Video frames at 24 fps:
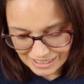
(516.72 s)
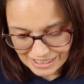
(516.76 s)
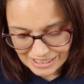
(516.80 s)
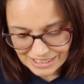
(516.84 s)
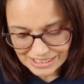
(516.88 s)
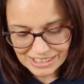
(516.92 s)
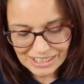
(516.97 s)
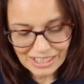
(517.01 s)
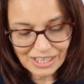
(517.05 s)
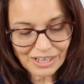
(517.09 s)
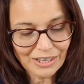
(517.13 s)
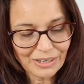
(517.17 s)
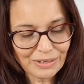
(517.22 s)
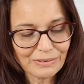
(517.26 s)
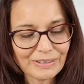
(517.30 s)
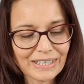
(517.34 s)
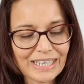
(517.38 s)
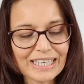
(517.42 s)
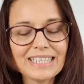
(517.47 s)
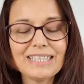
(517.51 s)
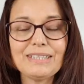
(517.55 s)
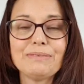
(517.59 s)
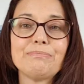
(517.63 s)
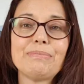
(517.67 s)
So
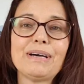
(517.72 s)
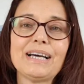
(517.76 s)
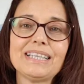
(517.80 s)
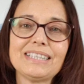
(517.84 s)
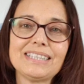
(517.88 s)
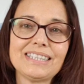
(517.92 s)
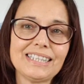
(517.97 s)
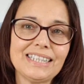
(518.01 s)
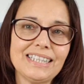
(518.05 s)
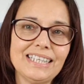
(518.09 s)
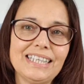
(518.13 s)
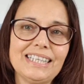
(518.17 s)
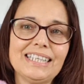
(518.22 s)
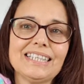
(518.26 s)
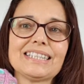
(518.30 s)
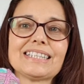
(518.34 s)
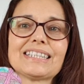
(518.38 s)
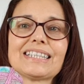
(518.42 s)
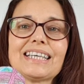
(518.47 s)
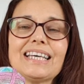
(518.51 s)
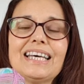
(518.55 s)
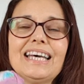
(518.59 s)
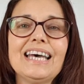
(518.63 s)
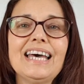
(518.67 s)
getting back to
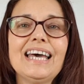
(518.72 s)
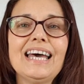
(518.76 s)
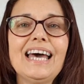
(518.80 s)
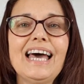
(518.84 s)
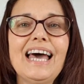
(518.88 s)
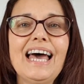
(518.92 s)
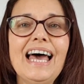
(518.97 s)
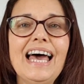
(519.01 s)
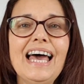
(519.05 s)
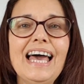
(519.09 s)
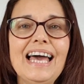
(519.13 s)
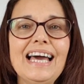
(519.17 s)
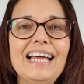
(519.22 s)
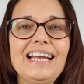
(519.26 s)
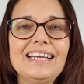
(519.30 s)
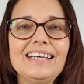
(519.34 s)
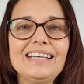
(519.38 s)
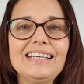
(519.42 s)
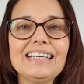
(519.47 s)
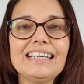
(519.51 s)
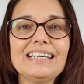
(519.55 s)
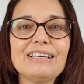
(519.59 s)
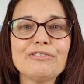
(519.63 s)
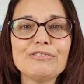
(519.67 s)
this,
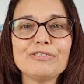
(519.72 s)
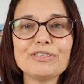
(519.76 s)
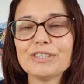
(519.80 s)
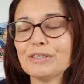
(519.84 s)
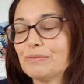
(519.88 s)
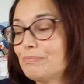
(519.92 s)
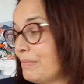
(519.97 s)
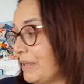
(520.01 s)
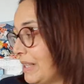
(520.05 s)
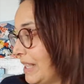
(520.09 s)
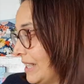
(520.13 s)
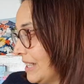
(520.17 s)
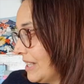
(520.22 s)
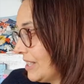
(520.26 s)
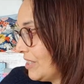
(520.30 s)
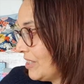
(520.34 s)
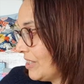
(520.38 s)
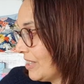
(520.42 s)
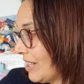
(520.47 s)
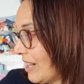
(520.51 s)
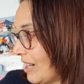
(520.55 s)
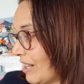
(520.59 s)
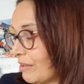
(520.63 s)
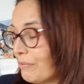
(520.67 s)
Ellen gifted me
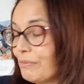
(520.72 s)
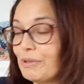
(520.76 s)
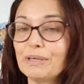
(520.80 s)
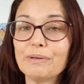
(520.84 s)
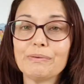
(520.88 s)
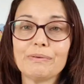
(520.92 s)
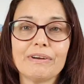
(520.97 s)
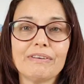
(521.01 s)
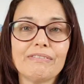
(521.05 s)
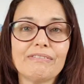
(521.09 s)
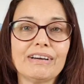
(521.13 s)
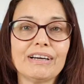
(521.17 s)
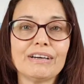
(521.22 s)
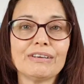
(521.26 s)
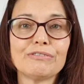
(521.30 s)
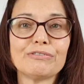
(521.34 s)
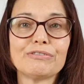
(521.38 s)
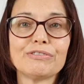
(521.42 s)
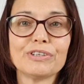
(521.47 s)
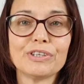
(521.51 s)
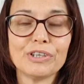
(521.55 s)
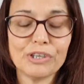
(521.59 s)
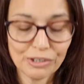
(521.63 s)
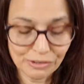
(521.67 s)
this yarn when I went round
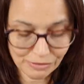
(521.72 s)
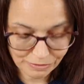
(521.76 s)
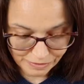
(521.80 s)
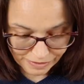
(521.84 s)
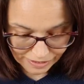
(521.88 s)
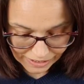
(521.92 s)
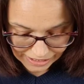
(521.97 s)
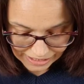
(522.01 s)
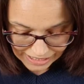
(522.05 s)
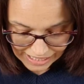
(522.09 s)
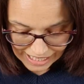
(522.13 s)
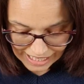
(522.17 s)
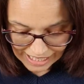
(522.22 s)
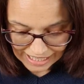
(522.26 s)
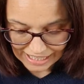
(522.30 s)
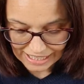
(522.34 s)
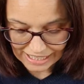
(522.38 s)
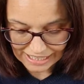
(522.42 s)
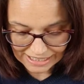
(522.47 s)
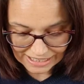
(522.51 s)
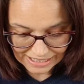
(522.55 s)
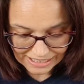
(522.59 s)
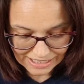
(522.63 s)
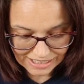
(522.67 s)
for a coffee,
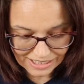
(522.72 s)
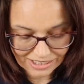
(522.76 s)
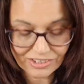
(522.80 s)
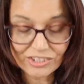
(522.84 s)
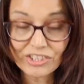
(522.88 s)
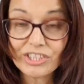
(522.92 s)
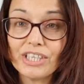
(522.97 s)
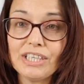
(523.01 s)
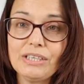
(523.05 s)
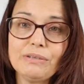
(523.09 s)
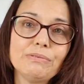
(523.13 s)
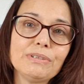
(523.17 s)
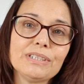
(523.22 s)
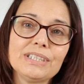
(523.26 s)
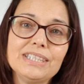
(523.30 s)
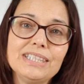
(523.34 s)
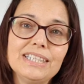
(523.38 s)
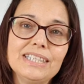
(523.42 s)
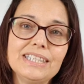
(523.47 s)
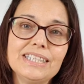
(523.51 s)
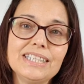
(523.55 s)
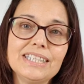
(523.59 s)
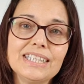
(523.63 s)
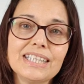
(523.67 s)
and she was
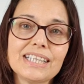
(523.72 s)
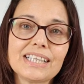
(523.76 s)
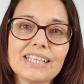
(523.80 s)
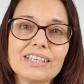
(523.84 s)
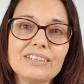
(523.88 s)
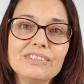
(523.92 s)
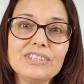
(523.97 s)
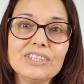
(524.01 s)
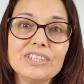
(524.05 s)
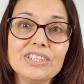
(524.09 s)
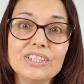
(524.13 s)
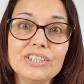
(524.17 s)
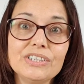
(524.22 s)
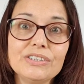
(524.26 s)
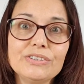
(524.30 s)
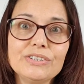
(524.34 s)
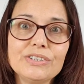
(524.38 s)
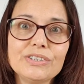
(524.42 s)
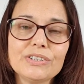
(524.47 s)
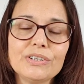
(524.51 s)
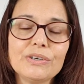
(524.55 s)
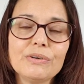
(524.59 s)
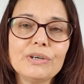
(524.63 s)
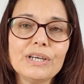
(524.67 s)
knitting the Close to You
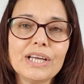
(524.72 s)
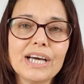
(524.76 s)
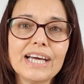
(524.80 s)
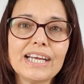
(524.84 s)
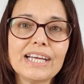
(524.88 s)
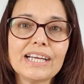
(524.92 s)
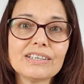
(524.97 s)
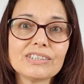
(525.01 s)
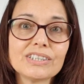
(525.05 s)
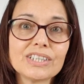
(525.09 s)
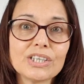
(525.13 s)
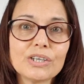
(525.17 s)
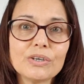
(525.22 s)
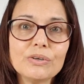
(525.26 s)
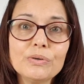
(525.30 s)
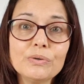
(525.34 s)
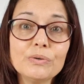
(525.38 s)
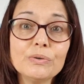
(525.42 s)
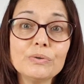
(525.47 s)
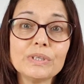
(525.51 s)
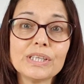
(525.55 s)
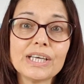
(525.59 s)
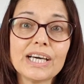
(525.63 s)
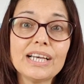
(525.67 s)
Shawl, and I said,
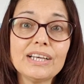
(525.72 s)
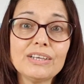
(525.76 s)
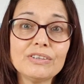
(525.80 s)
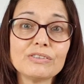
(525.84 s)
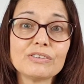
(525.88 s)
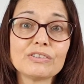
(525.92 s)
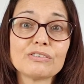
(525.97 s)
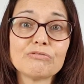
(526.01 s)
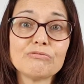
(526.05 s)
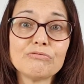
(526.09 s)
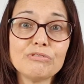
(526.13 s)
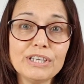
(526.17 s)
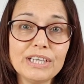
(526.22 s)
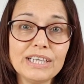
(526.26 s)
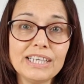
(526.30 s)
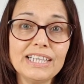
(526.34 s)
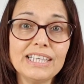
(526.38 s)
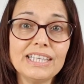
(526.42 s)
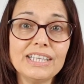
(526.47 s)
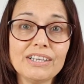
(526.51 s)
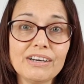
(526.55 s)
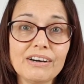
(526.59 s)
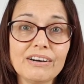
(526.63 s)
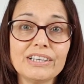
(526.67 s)
oh, that looks
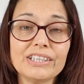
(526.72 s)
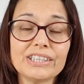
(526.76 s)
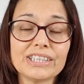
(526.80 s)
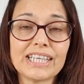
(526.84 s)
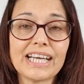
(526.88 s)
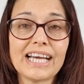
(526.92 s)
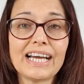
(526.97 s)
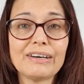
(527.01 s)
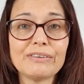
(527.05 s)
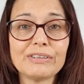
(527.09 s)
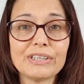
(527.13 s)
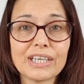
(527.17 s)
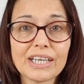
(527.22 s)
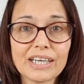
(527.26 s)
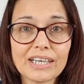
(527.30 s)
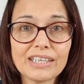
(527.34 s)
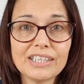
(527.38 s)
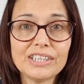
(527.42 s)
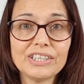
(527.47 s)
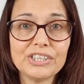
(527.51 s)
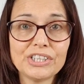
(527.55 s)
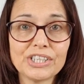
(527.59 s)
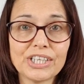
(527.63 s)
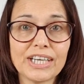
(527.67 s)
really nice, how the
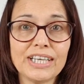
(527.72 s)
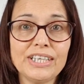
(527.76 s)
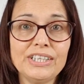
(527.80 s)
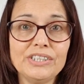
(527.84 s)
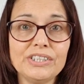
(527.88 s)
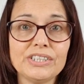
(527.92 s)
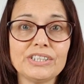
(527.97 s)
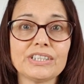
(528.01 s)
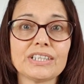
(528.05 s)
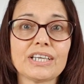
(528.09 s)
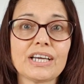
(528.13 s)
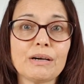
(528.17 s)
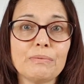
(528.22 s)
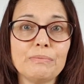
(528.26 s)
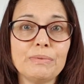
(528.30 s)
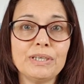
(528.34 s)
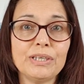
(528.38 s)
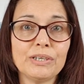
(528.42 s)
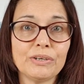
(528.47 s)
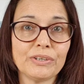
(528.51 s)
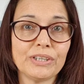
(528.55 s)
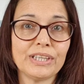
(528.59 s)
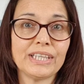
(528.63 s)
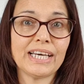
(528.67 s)
colour changes are
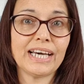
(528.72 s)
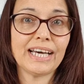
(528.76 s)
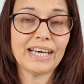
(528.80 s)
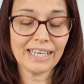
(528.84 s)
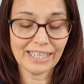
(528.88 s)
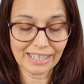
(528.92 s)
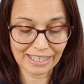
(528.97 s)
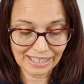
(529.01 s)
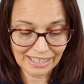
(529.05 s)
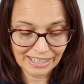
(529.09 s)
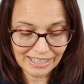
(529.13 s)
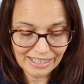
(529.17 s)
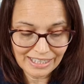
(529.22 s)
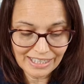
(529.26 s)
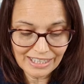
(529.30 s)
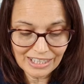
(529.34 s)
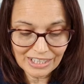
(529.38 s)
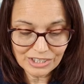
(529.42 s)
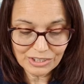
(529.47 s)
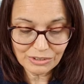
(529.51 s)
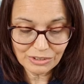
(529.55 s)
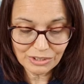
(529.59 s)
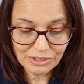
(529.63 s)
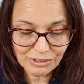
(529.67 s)
coming on that.
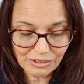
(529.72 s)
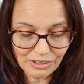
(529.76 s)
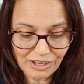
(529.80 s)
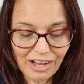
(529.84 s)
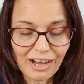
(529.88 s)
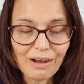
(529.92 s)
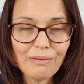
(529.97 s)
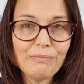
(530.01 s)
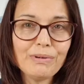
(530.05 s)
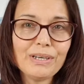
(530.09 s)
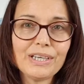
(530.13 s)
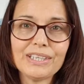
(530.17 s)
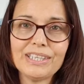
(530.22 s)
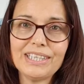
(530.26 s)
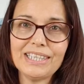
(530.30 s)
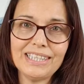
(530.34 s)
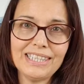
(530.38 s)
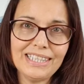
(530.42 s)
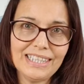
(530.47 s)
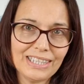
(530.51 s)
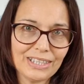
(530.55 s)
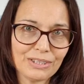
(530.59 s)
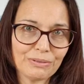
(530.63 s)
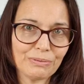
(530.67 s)
So I thought, I'm going
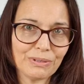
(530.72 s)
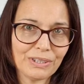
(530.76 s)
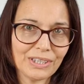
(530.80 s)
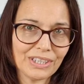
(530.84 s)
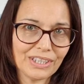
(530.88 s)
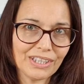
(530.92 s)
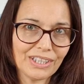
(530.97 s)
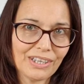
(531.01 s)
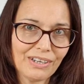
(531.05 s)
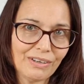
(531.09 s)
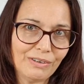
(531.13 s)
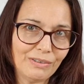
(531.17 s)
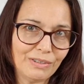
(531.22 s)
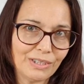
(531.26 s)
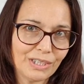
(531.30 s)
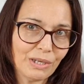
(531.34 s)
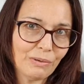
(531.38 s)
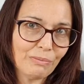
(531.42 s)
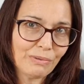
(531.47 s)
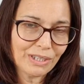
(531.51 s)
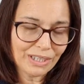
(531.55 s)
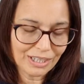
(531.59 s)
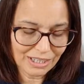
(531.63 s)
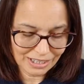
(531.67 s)
to knit one of those.
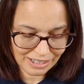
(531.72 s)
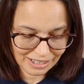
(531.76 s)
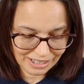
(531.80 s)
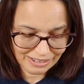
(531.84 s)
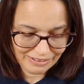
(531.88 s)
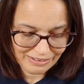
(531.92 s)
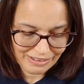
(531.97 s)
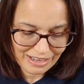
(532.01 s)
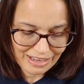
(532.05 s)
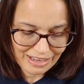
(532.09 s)
I'm going to